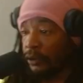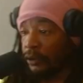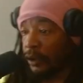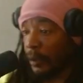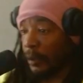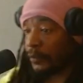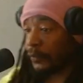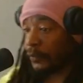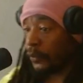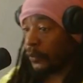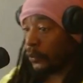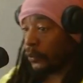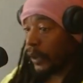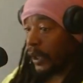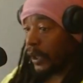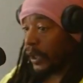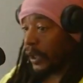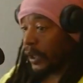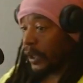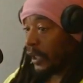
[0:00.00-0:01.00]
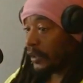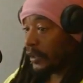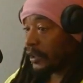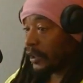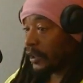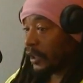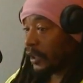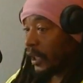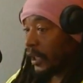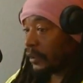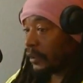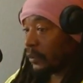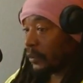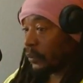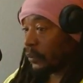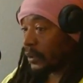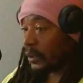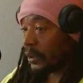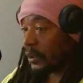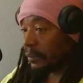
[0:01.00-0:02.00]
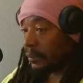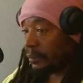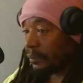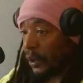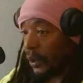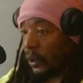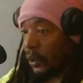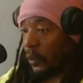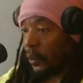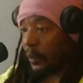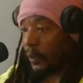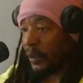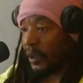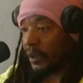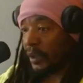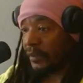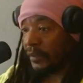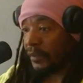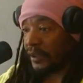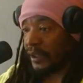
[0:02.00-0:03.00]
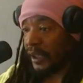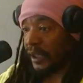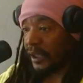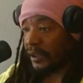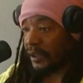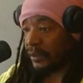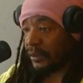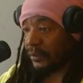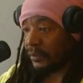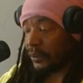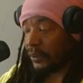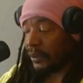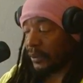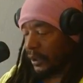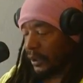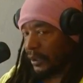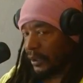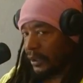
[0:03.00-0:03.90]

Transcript: Trump's foray into education was an open invitation for